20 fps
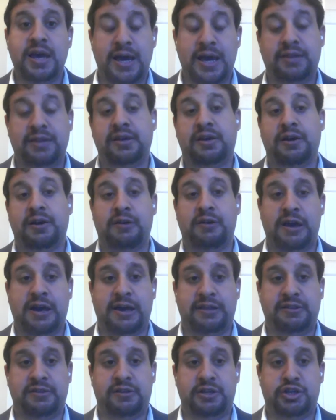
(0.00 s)
and
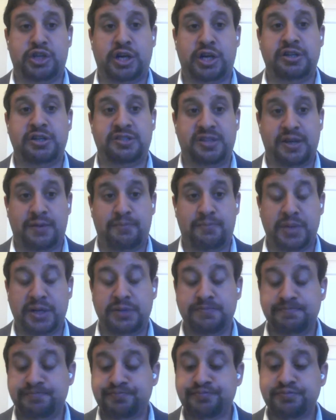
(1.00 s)
the Chinese
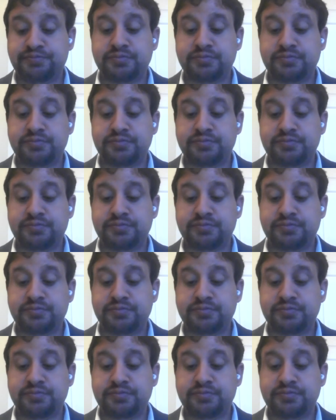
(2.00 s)
government.